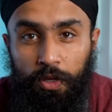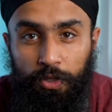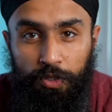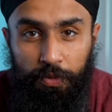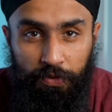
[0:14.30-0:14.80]

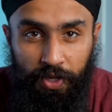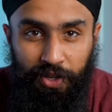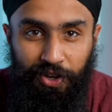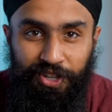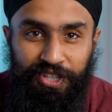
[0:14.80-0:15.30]
To be
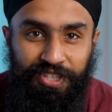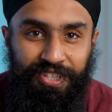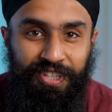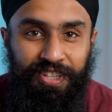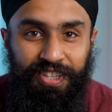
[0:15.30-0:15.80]
very
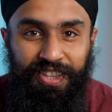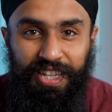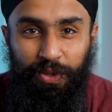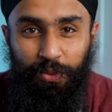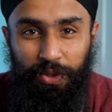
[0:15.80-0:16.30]
honest,
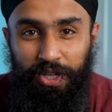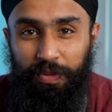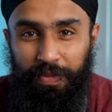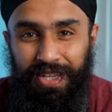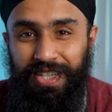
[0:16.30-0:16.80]
there were
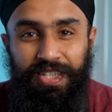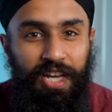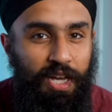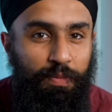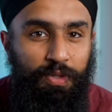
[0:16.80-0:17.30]
many
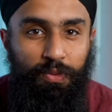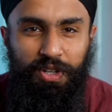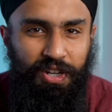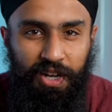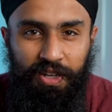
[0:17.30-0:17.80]
times
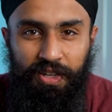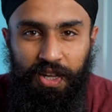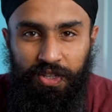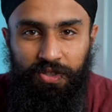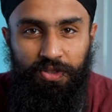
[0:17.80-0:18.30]
where I didn't
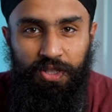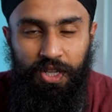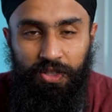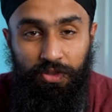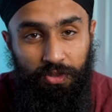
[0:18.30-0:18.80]
actually
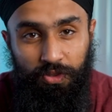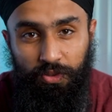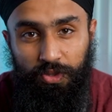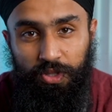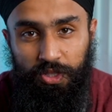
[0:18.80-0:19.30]
get to
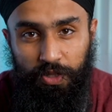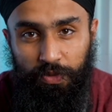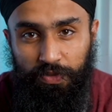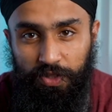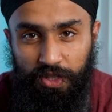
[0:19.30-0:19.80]
use some
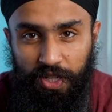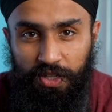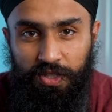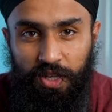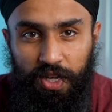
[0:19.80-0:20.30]
of the
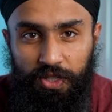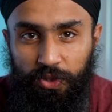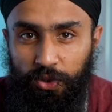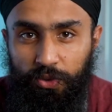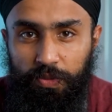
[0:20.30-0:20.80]
things I
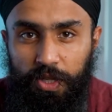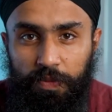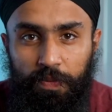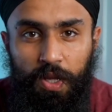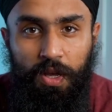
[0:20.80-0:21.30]
took with
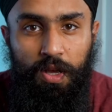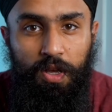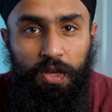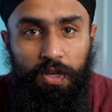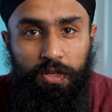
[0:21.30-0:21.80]
me.
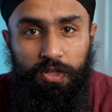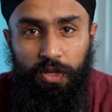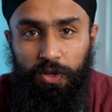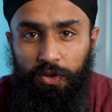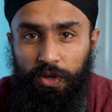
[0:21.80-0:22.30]

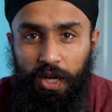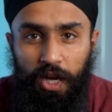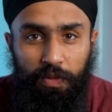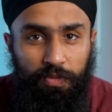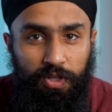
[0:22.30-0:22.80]
So
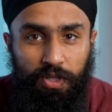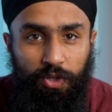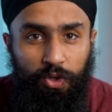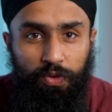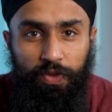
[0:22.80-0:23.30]
I'm gonna
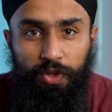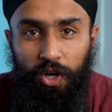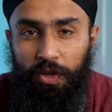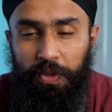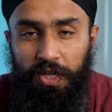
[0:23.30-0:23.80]
go over
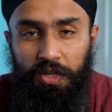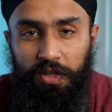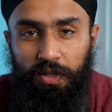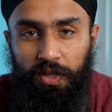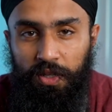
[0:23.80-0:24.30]
all my
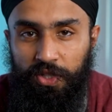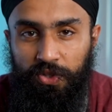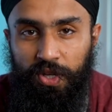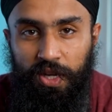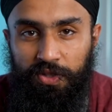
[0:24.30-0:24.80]
gear and let
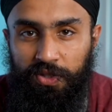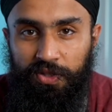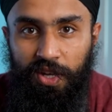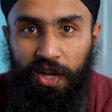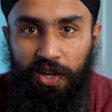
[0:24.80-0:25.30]
you guys
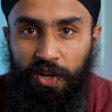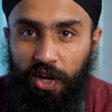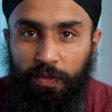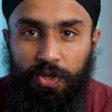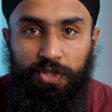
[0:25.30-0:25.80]
decide
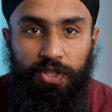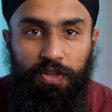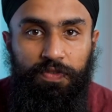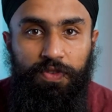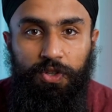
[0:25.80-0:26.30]
how much
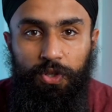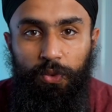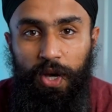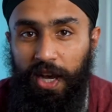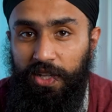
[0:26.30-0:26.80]
stuff do
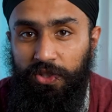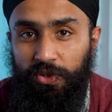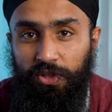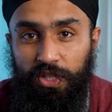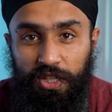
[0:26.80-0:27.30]
you
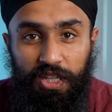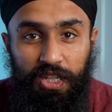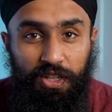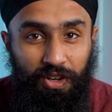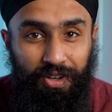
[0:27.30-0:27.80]
actually
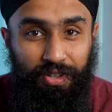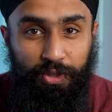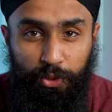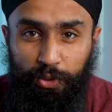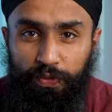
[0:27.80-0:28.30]
need on a
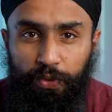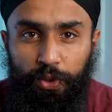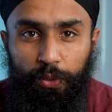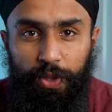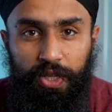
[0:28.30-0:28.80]
3 to
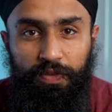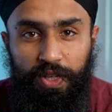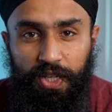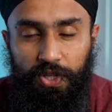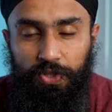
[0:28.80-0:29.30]
4 week
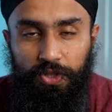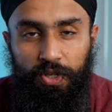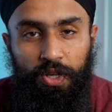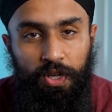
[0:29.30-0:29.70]
vacation